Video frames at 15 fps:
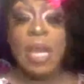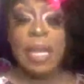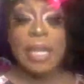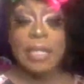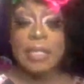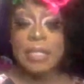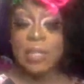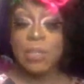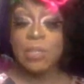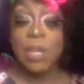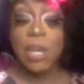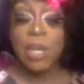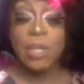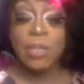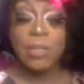I gotta see those
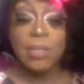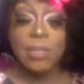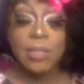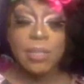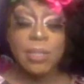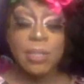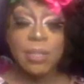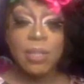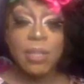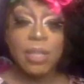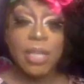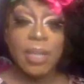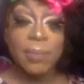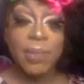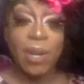hearts.
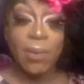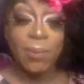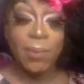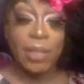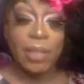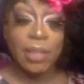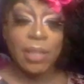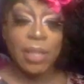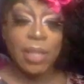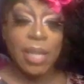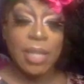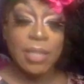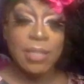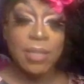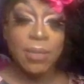Keep going.
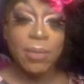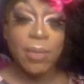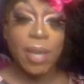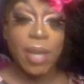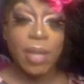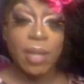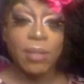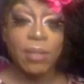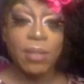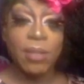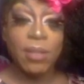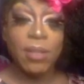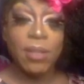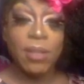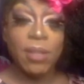Yes? Okay.
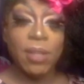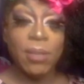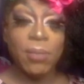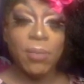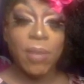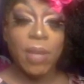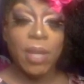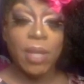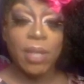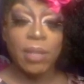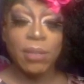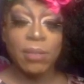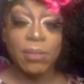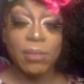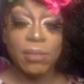All
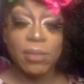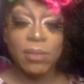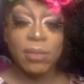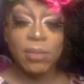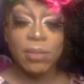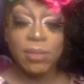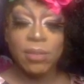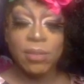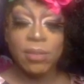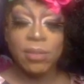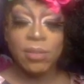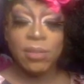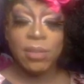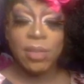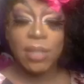right.
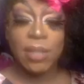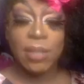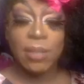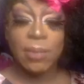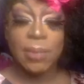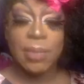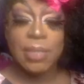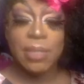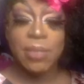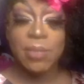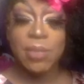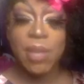Want to see those